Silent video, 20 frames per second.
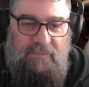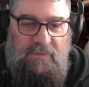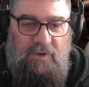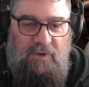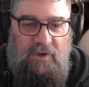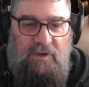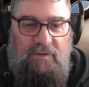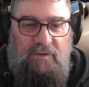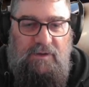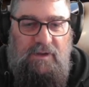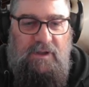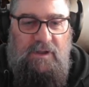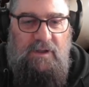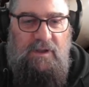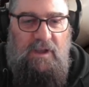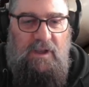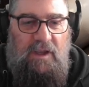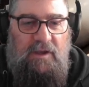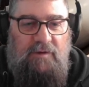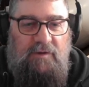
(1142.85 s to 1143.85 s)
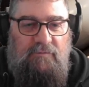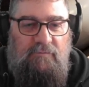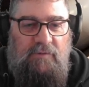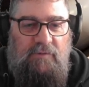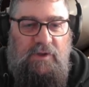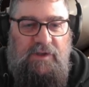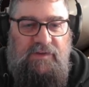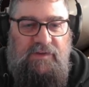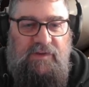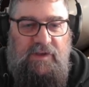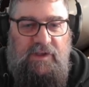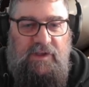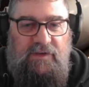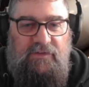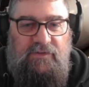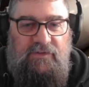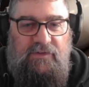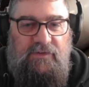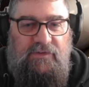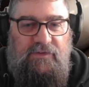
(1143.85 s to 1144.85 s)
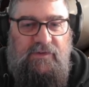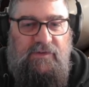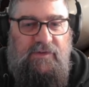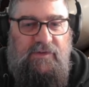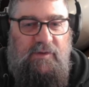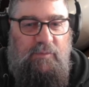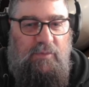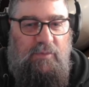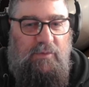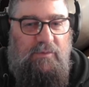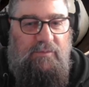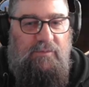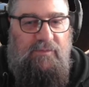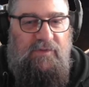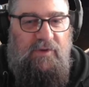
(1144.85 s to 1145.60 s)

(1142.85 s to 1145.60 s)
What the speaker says: Alright, and releasing it is just as simple.